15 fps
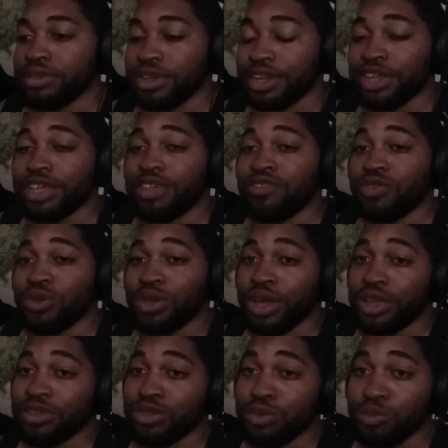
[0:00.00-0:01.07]
try to give you
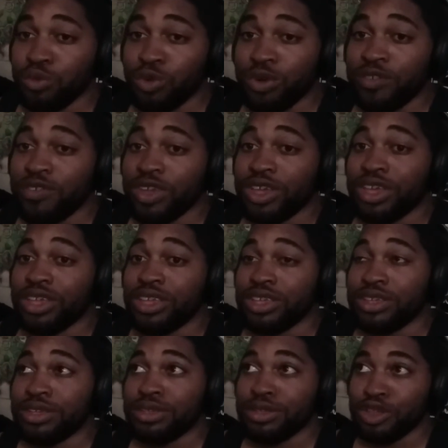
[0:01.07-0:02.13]
guys more of a
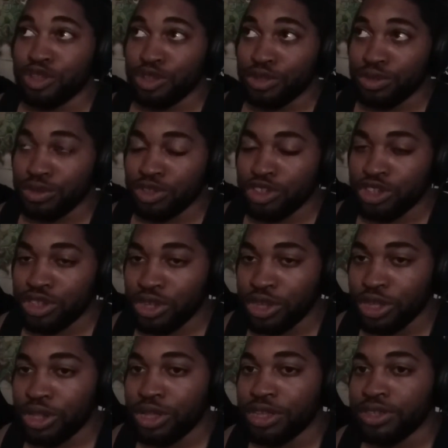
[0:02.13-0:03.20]

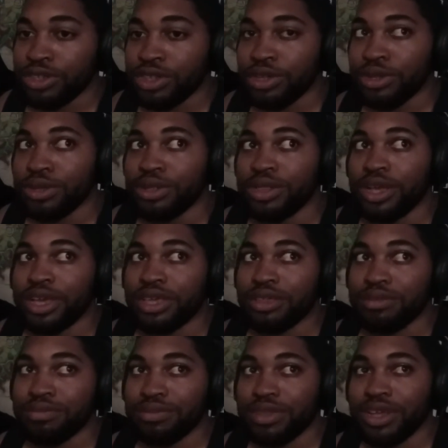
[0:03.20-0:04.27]
skill on skill, like
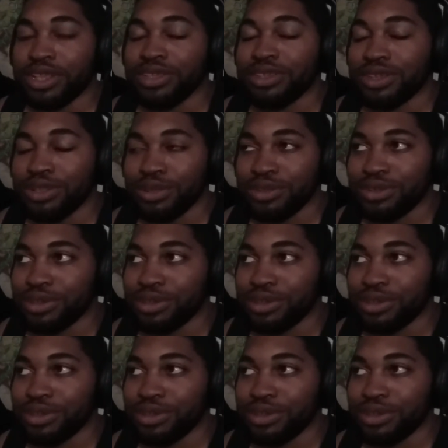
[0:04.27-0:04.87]
not a skill